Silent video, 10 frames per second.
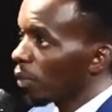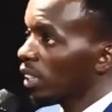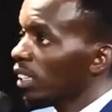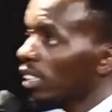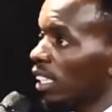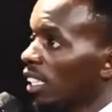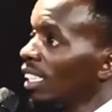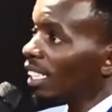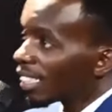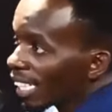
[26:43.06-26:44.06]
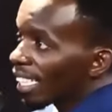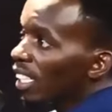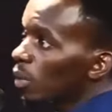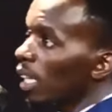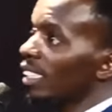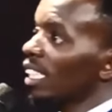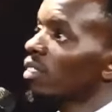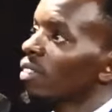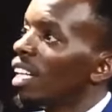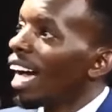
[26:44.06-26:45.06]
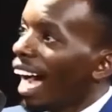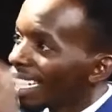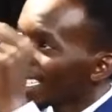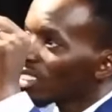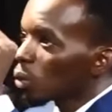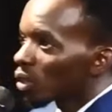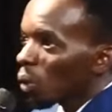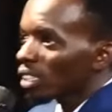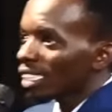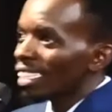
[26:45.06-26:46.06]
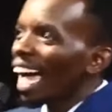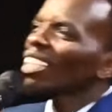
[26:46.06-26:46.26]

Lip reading: 4:16. Take it unto thyself and unto doctrine